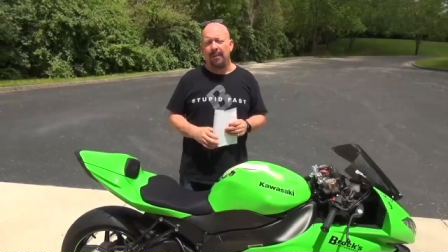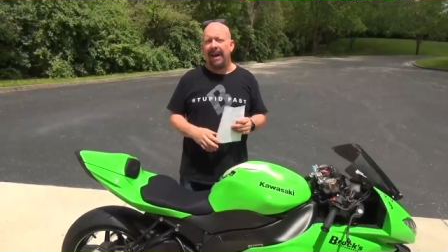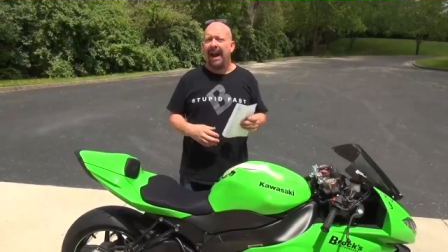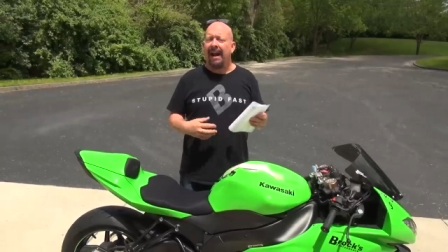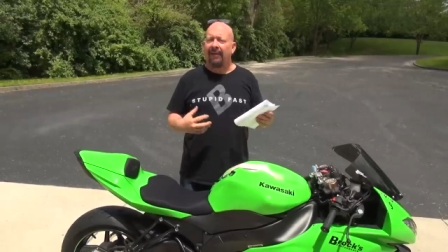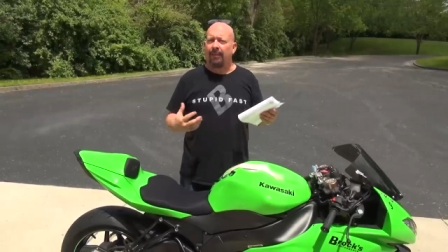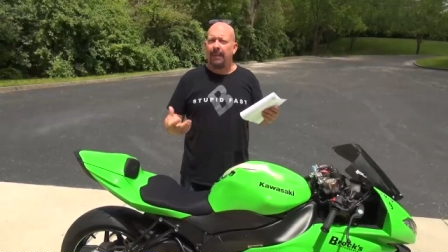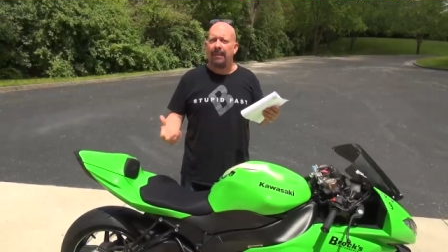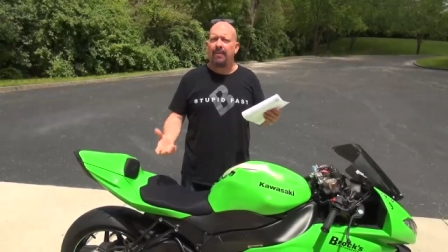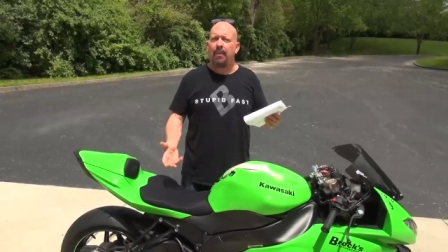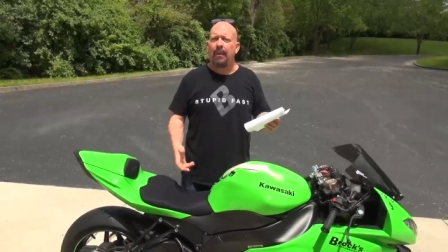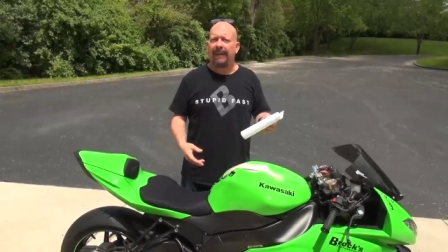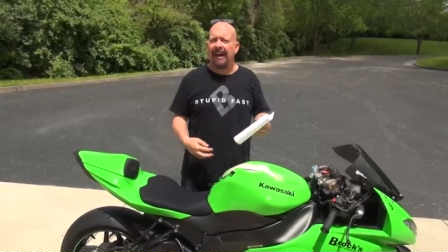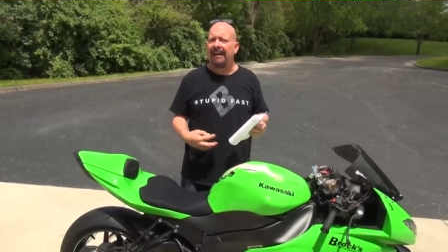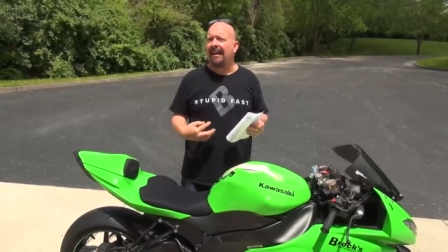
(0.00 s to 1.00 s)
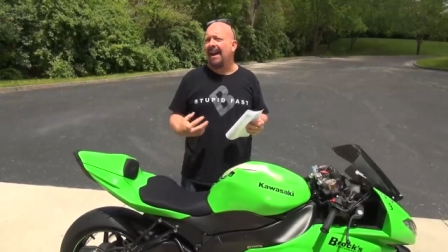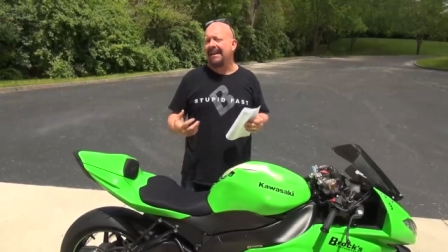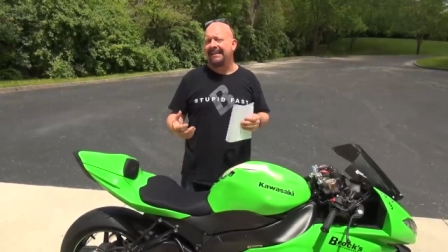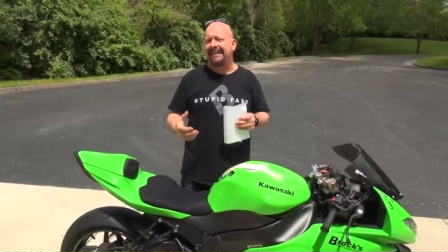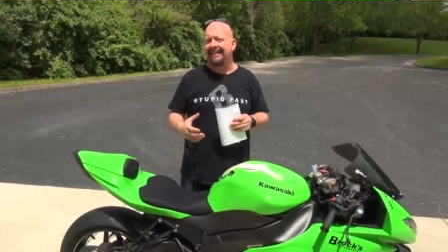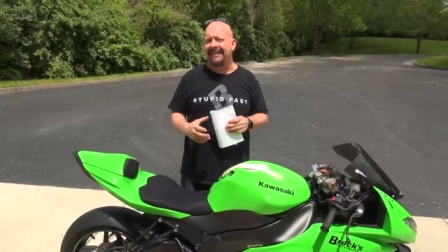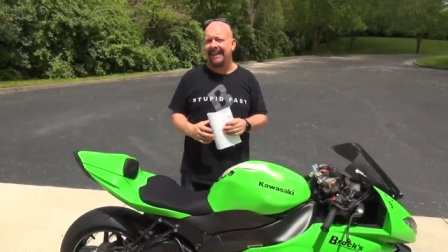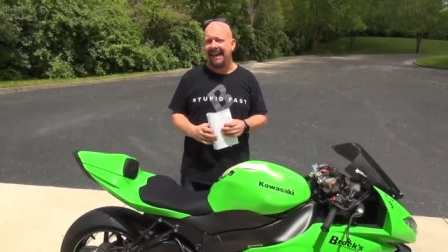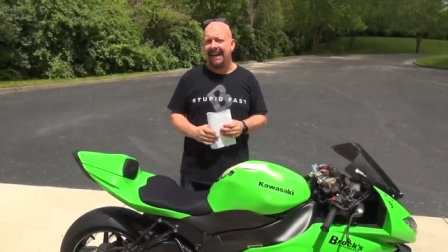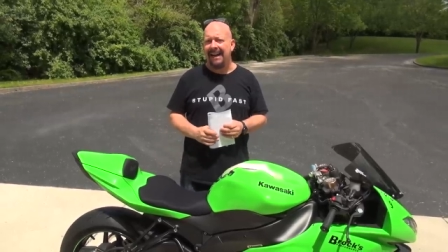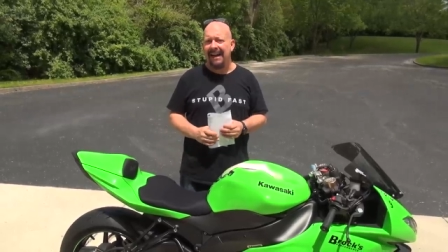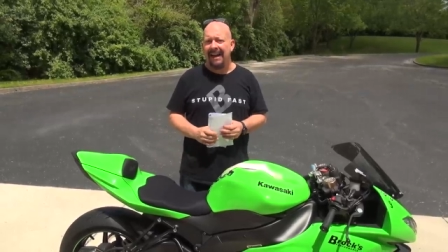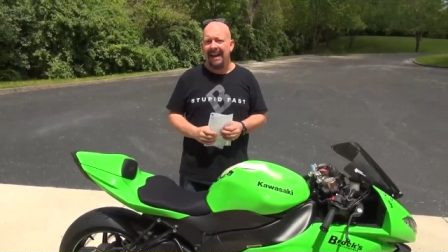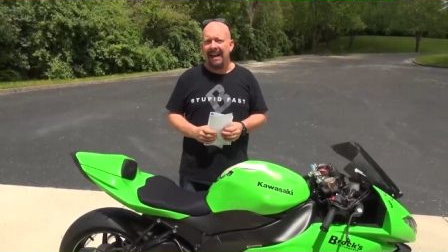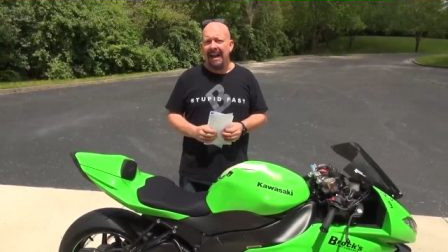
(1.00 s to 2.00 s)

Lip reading: we asked people what they'd like to see,